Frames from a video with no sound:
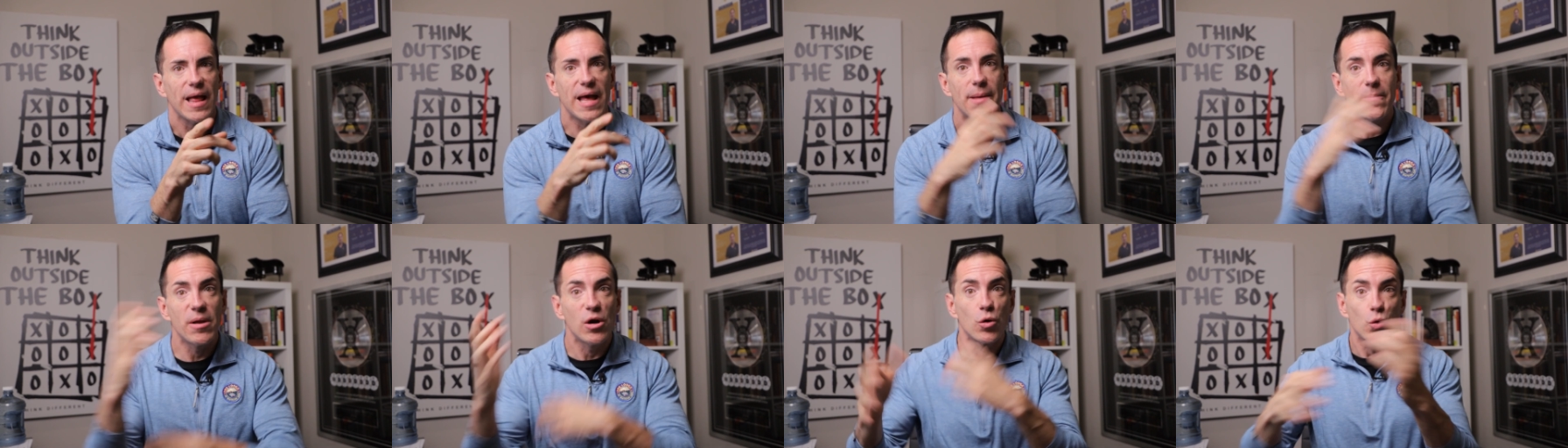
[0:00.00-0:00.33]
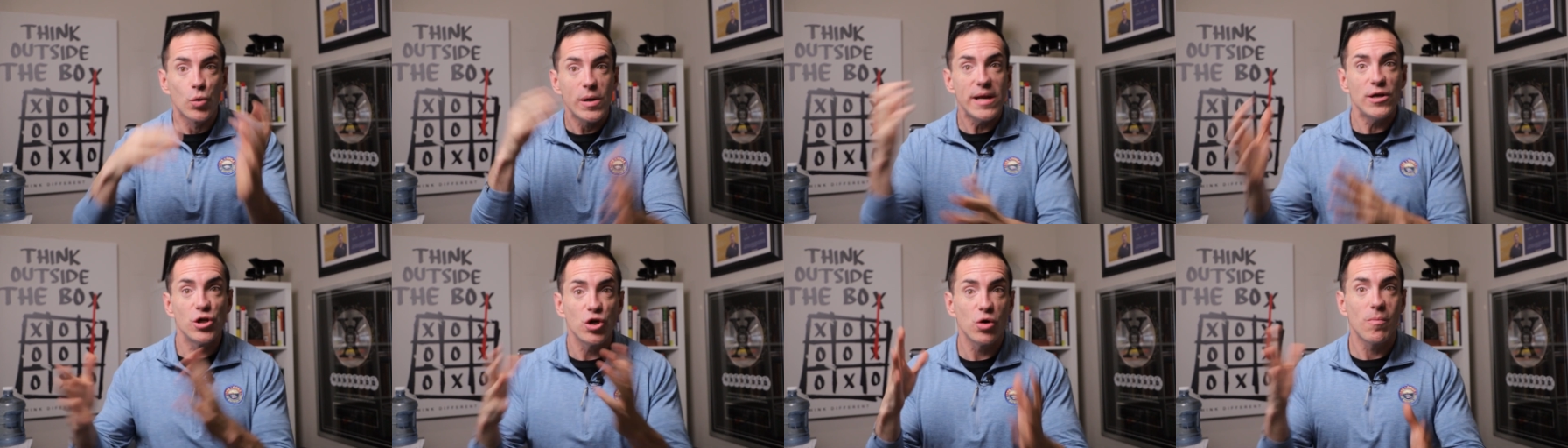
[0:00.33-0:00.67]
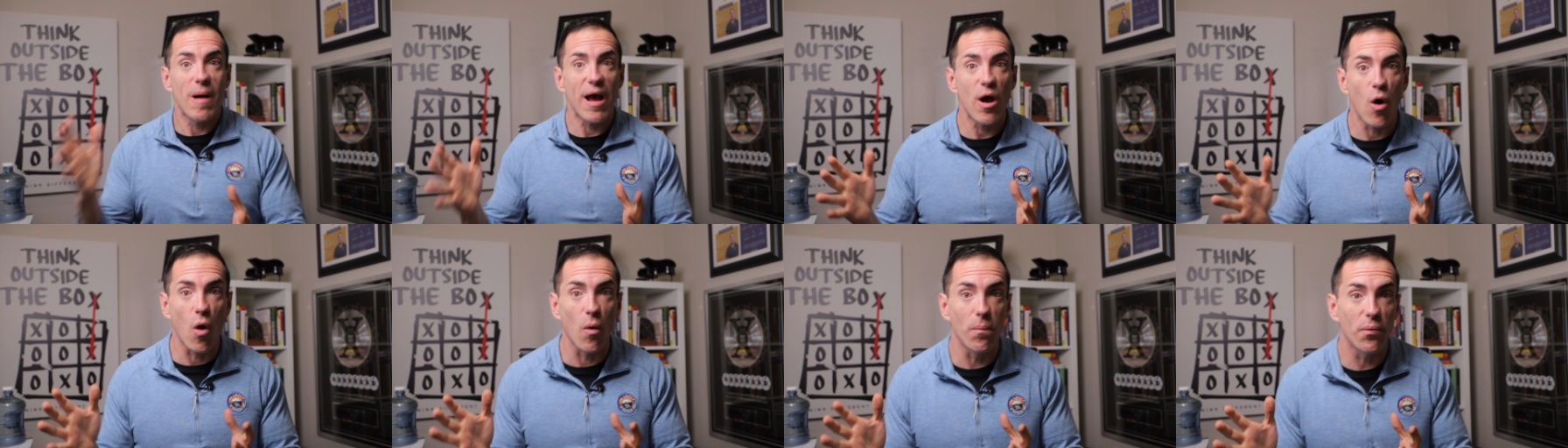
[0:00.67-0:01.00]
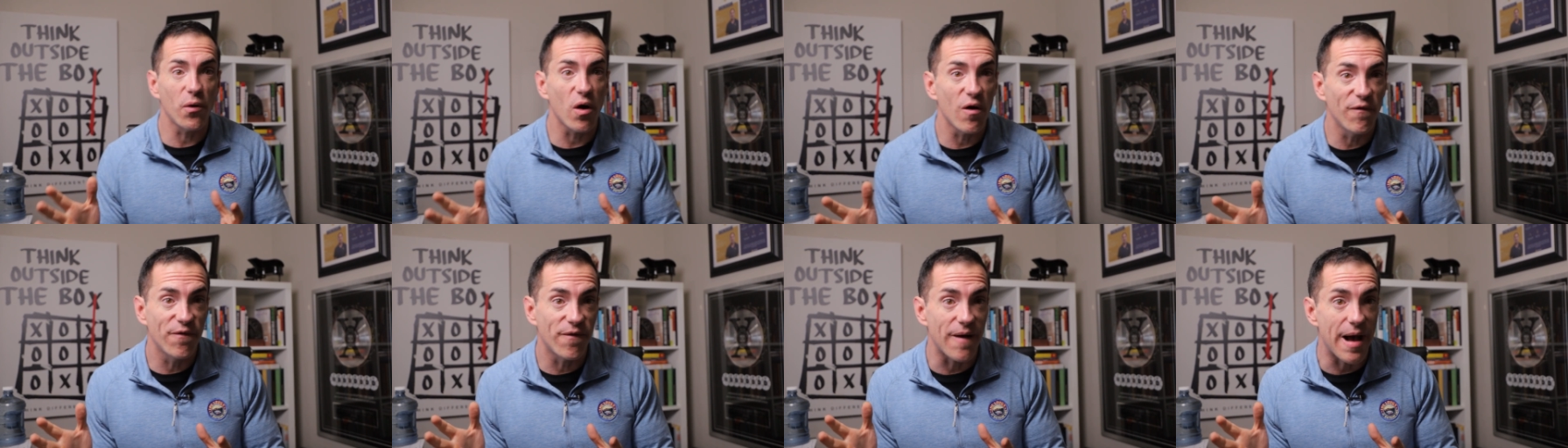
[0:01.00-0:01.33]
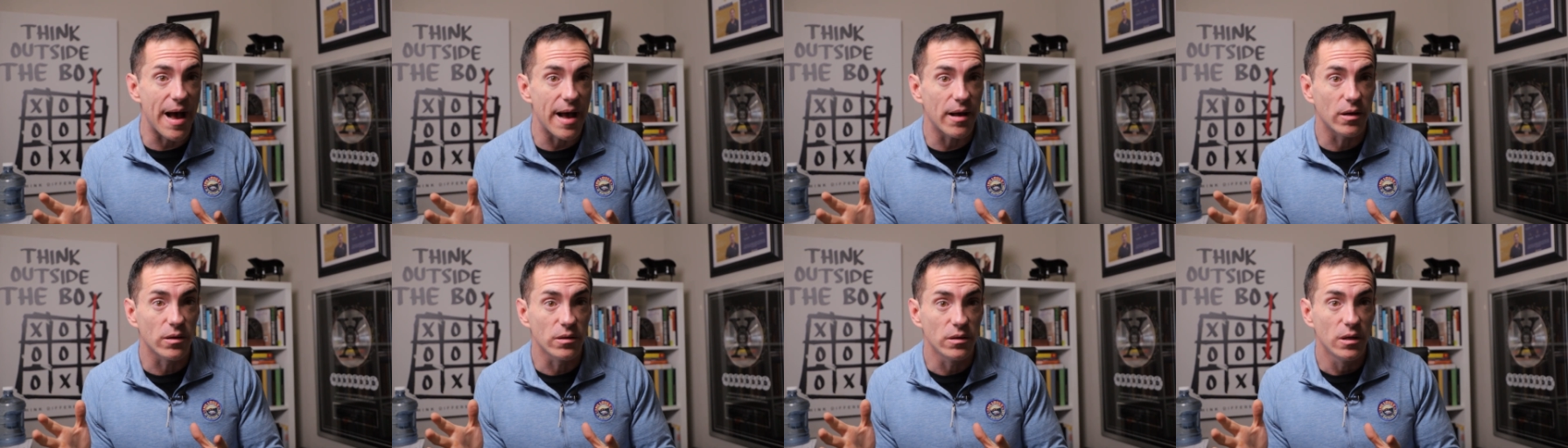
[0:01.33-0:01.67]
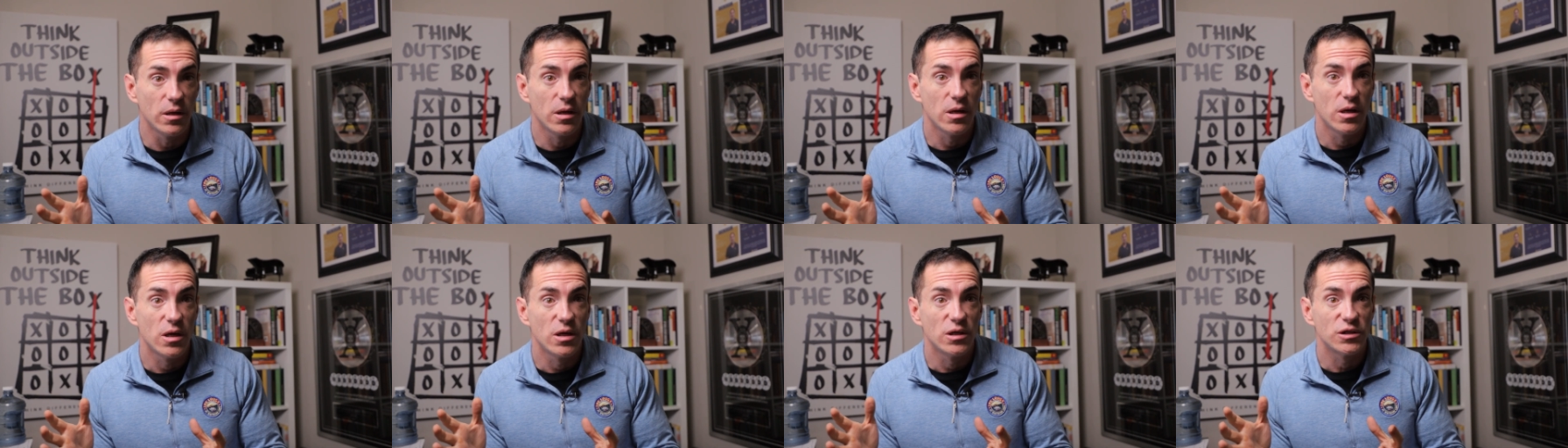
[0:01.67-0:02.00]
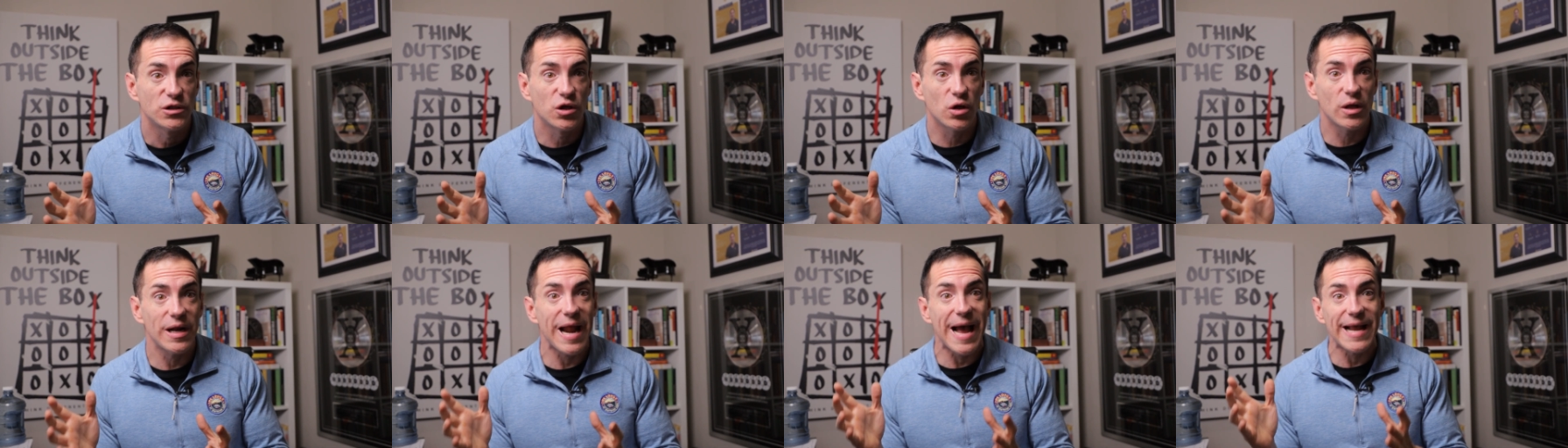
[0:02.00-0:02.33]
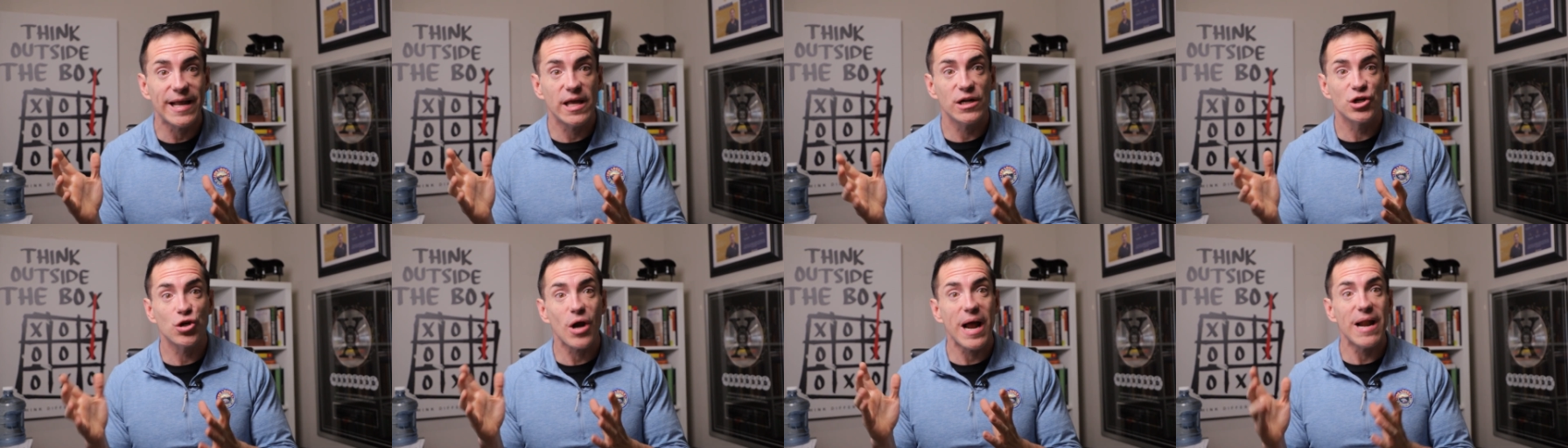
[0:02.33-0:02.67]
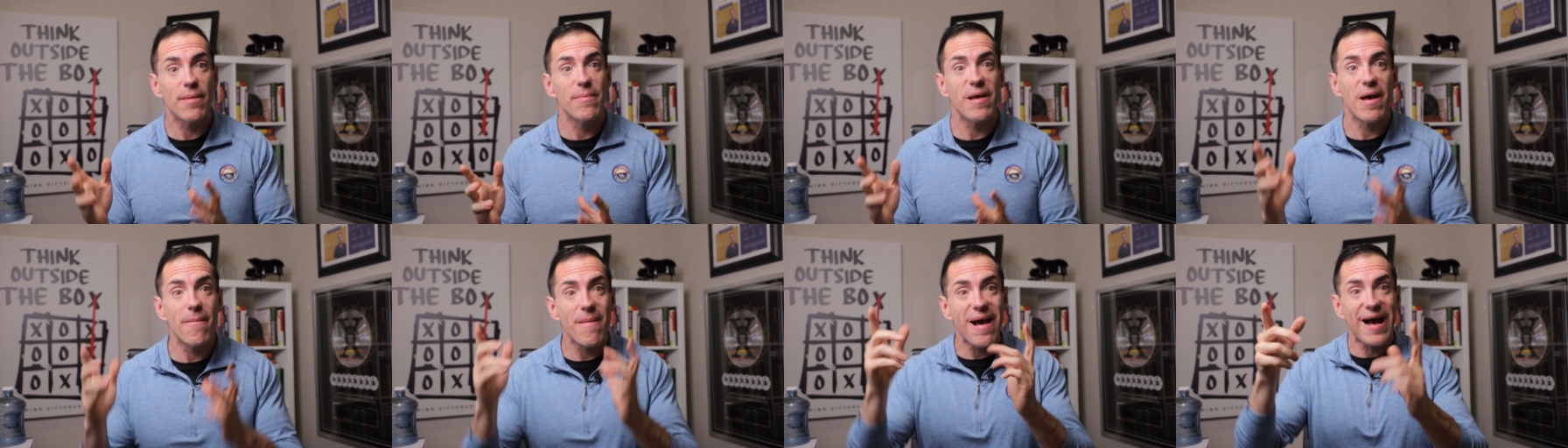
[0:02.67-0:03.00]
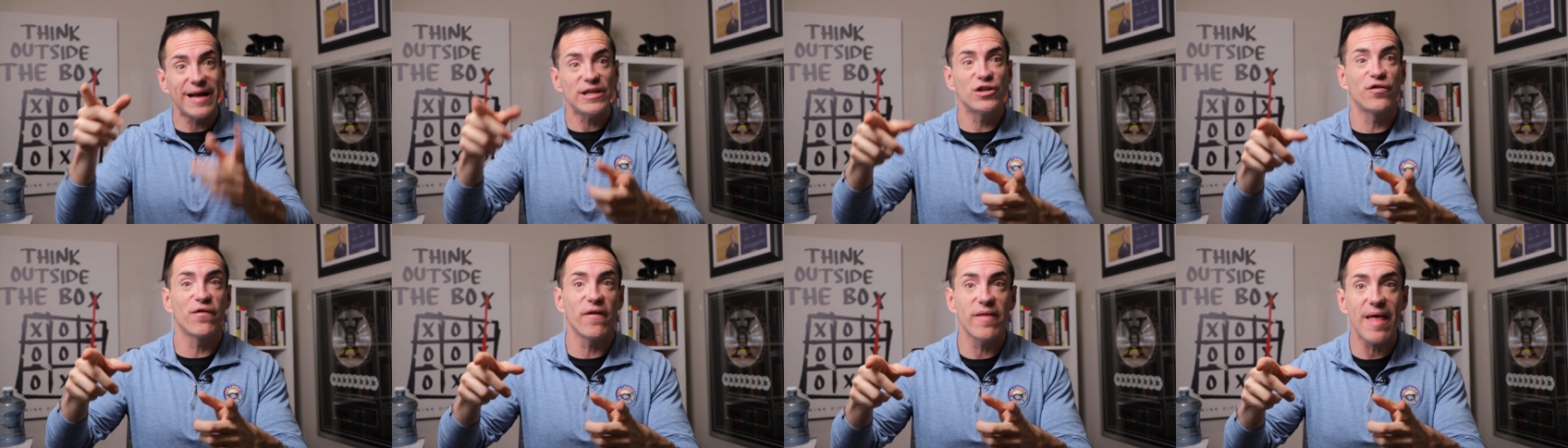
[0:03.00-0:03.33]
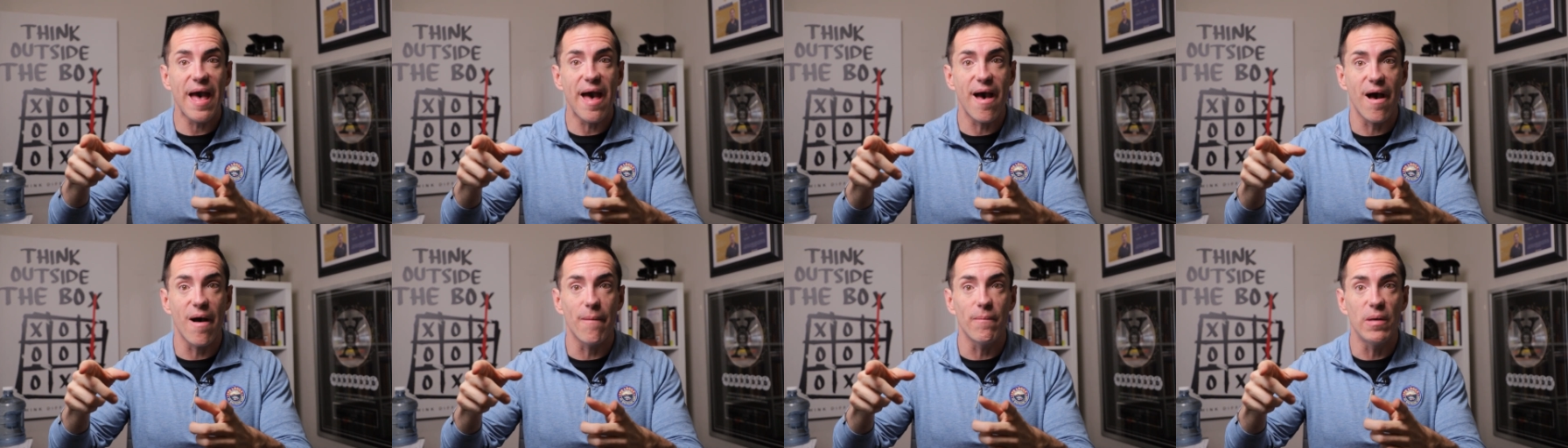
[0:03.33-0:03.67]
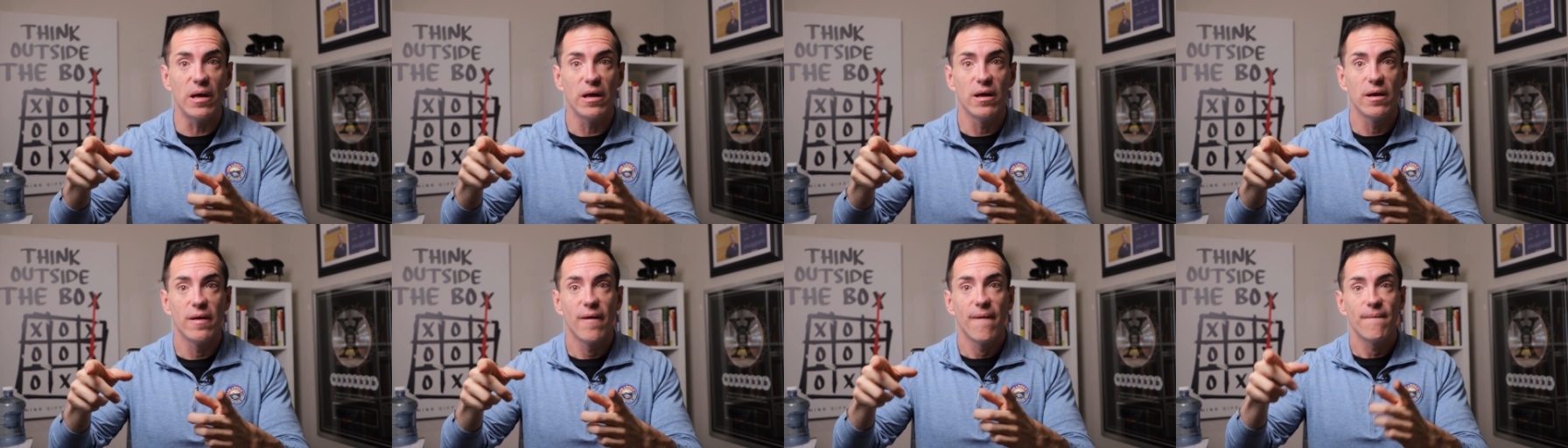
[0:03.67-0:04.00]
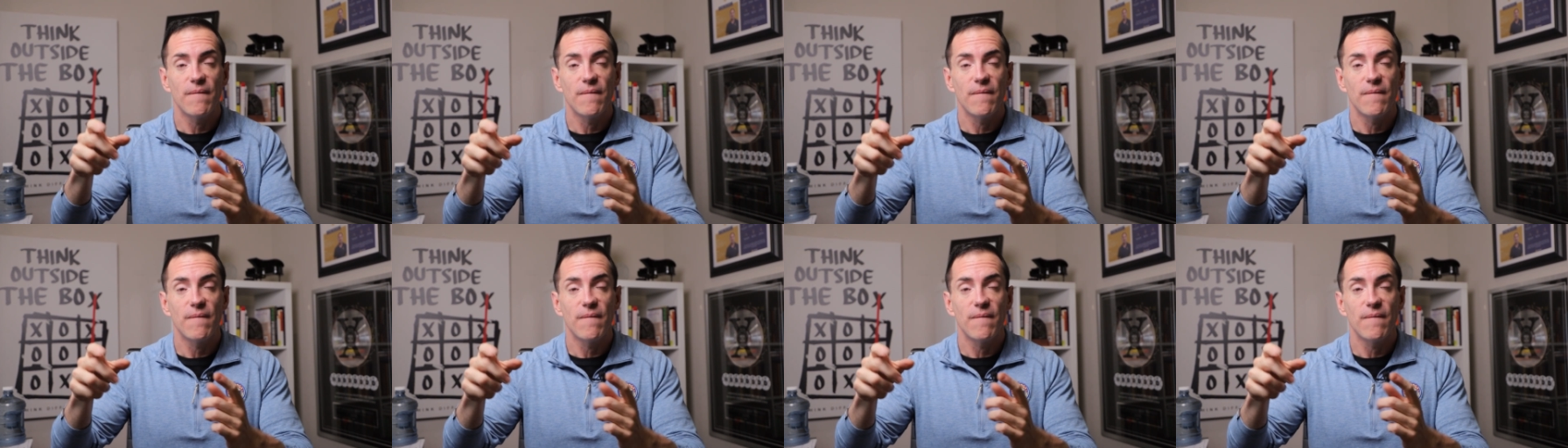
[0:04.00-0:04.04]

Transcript: I'm going to redo my whole profile so that I can try to be a match for them.